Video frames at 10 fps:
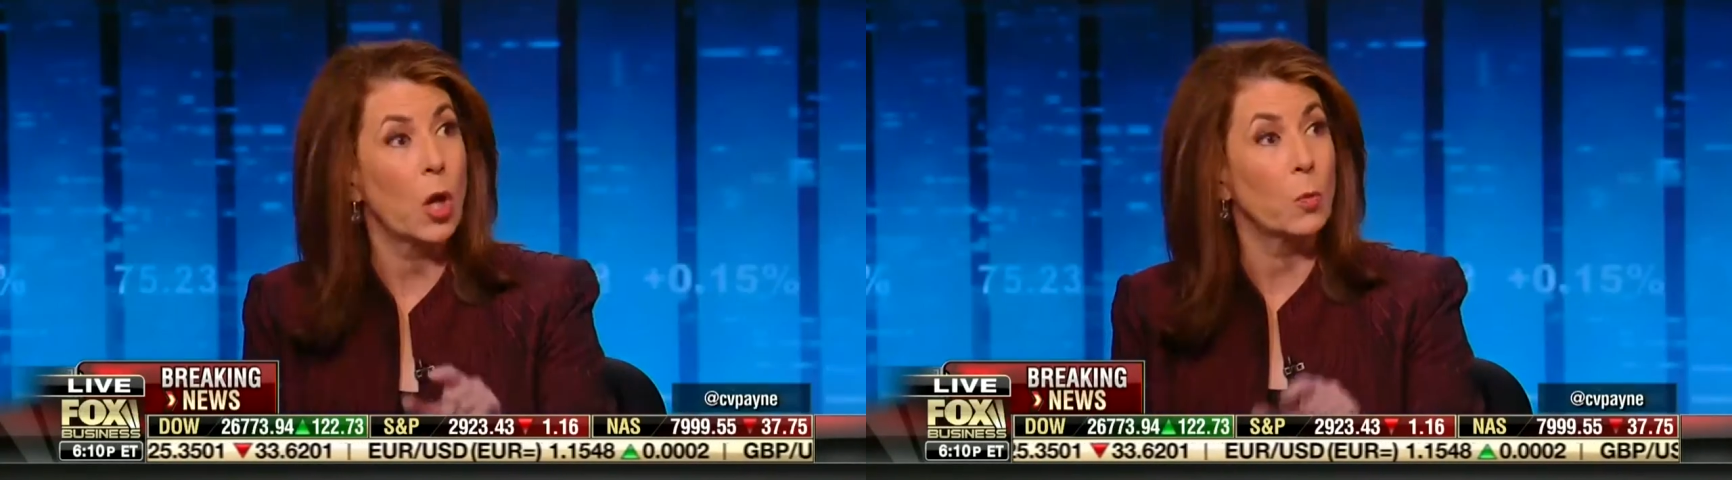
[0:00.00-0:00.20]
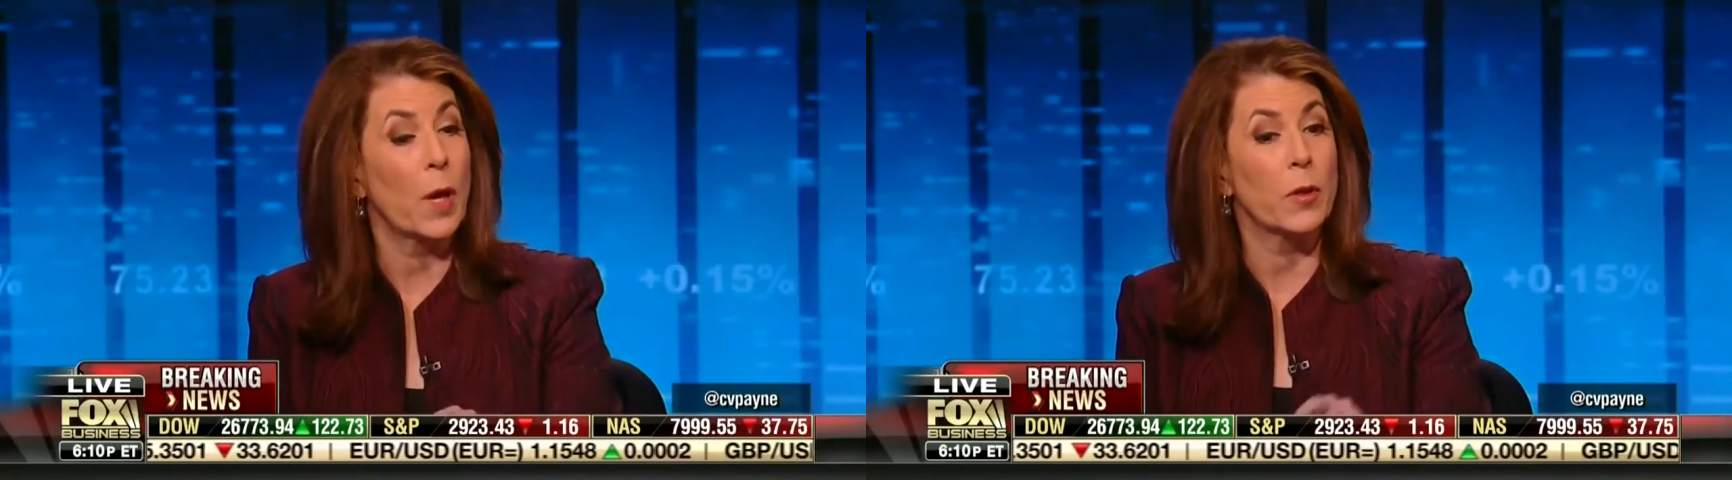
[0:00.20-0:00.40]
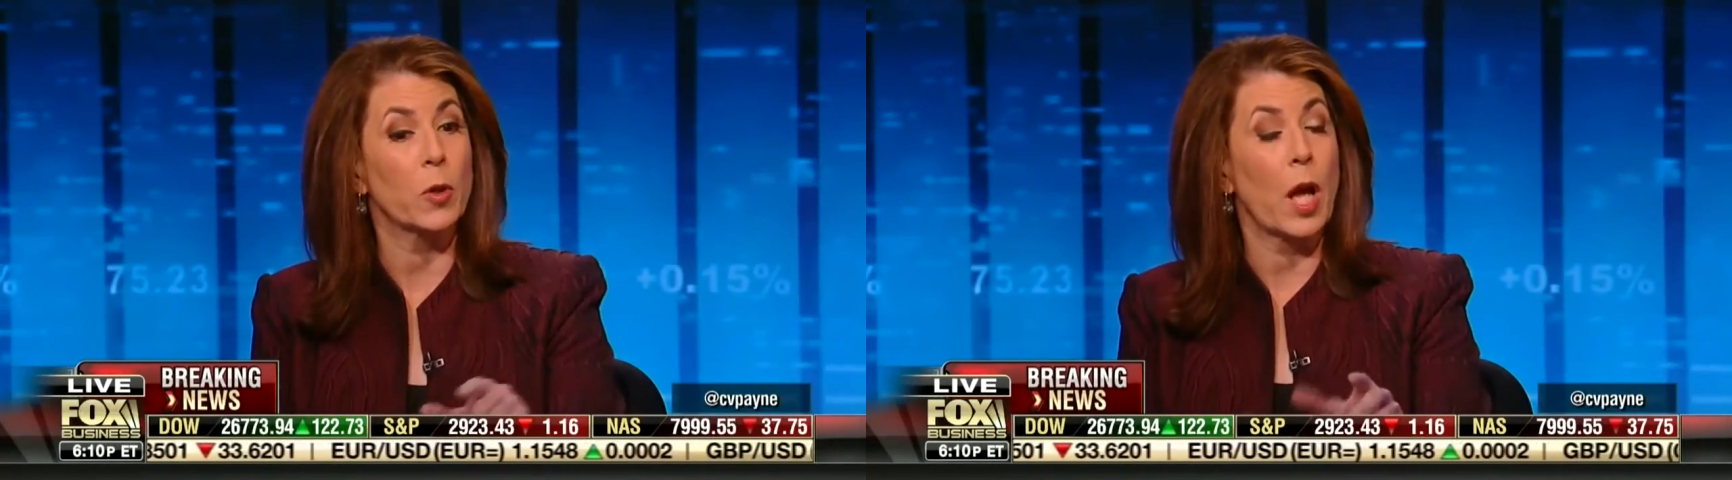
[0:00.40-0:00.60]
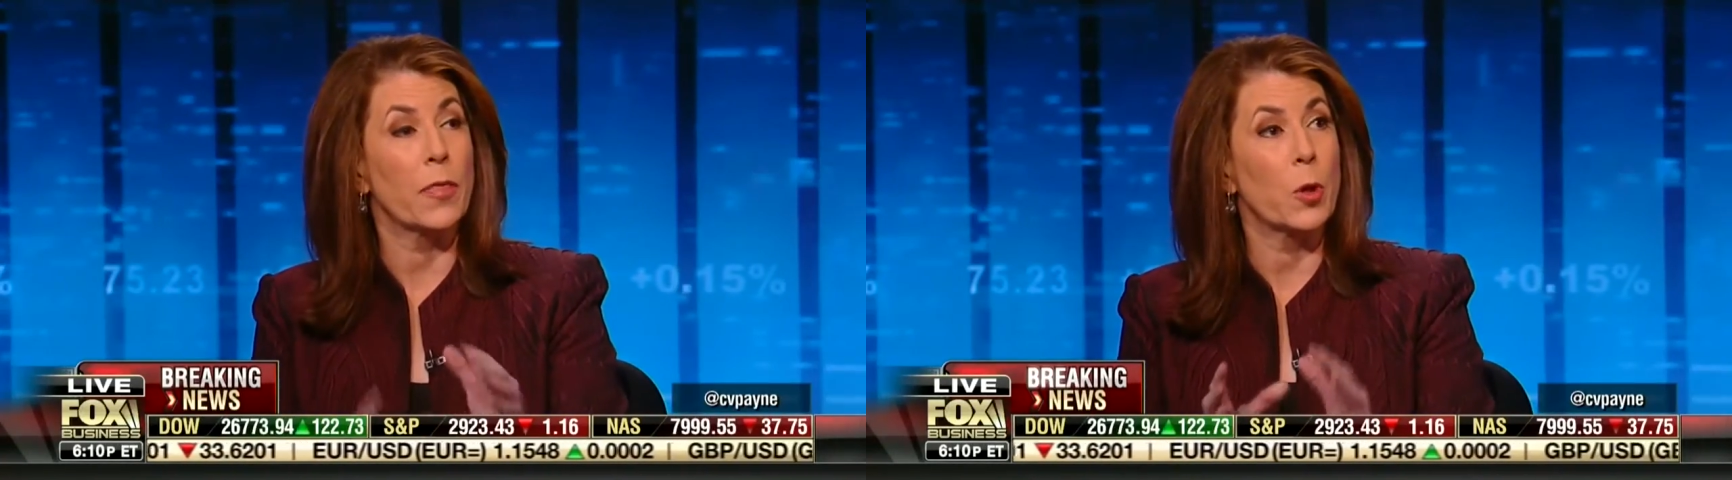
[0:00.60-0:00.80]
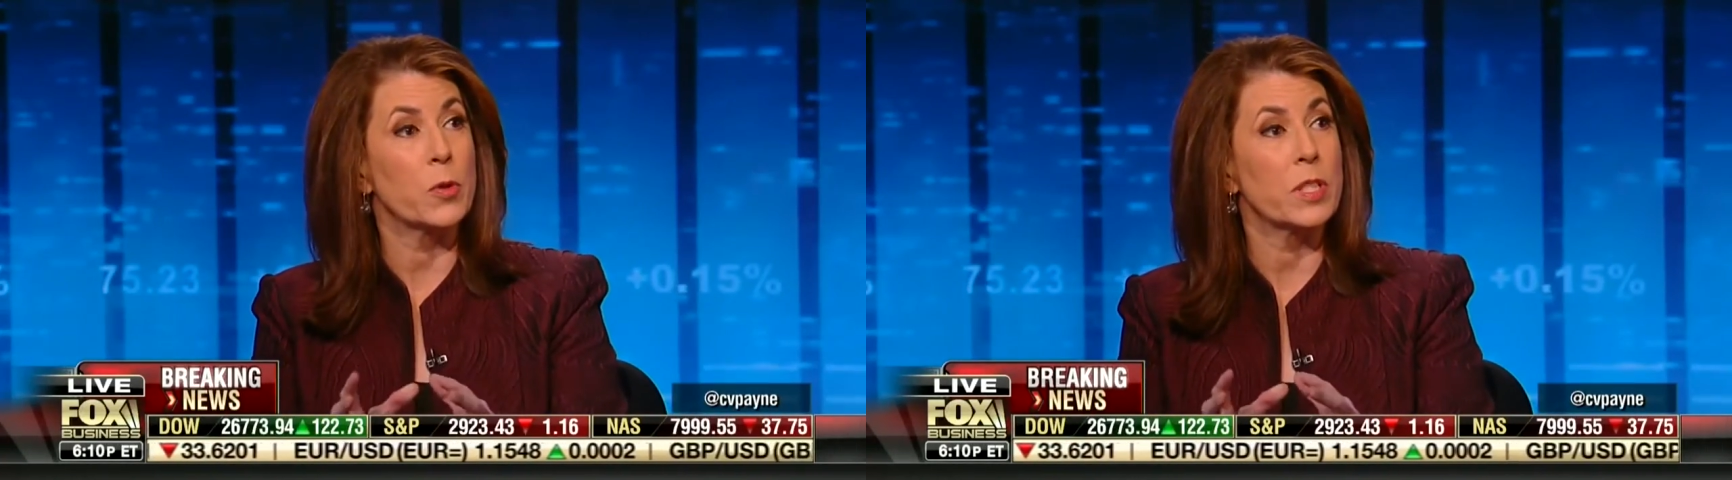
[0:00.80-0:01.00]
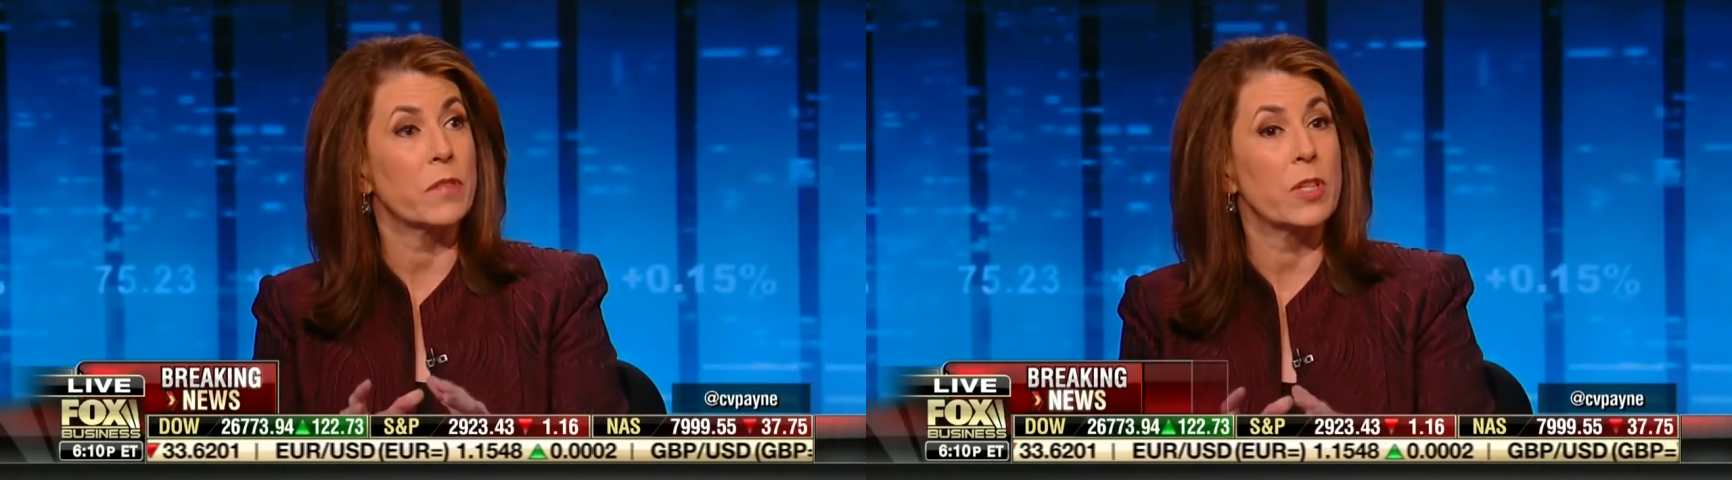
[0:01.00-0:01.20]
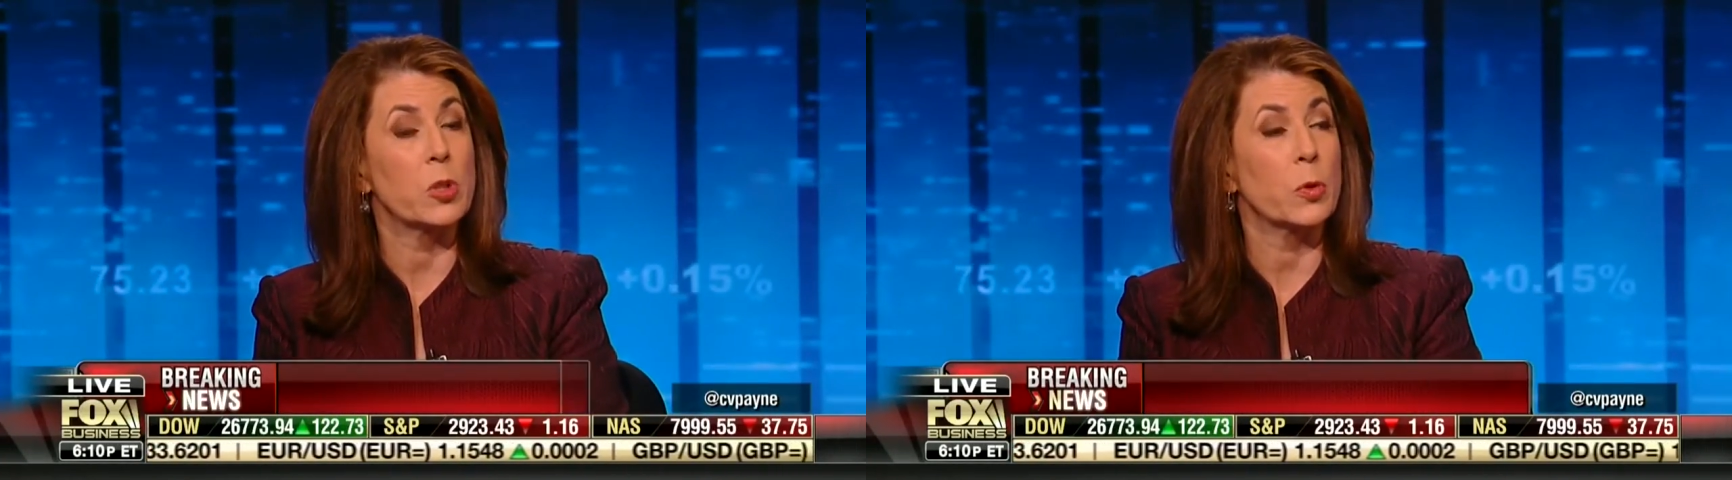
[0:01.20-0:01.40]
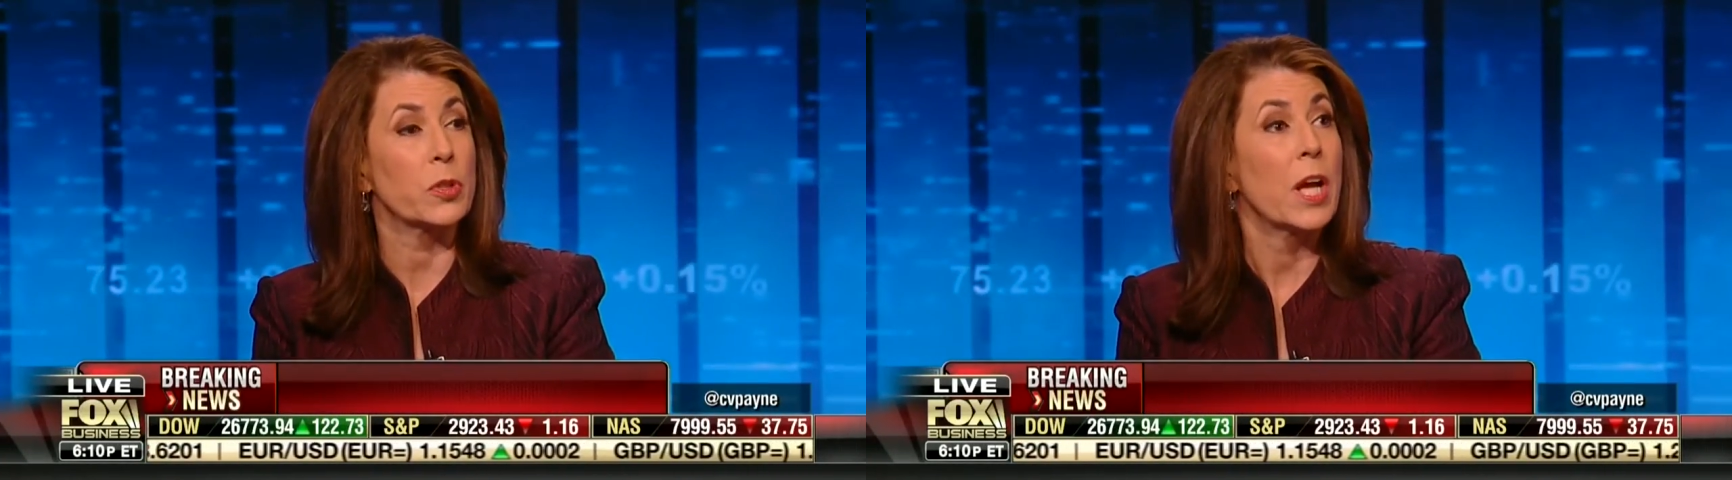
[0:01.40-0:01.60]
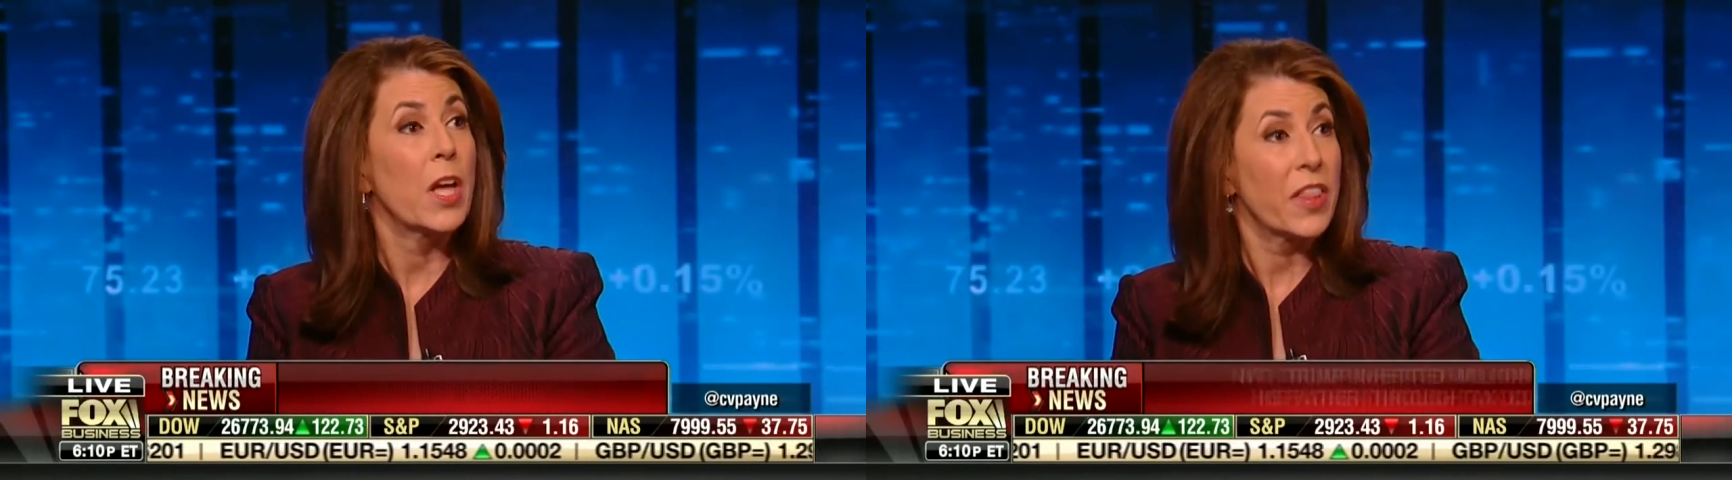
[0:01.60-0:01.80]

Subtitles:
whether or not those individuals